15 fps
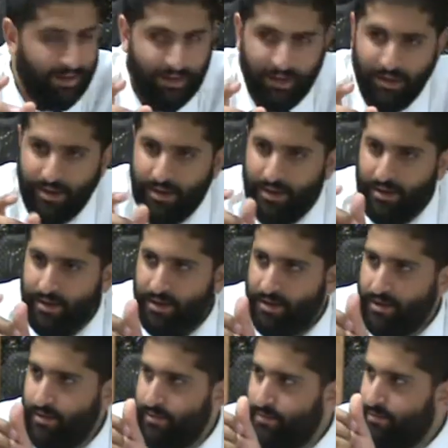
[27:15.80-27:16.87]

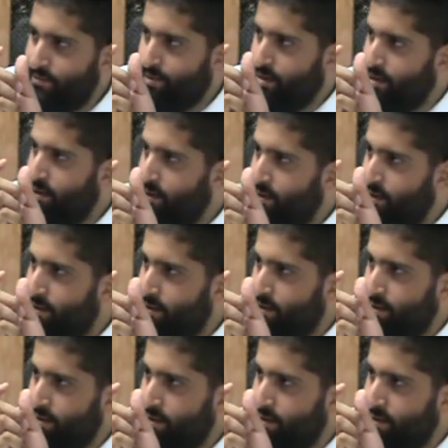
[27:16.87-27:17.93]

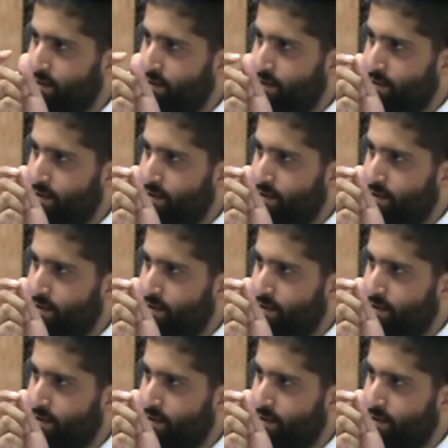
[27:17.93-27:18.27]
(silence)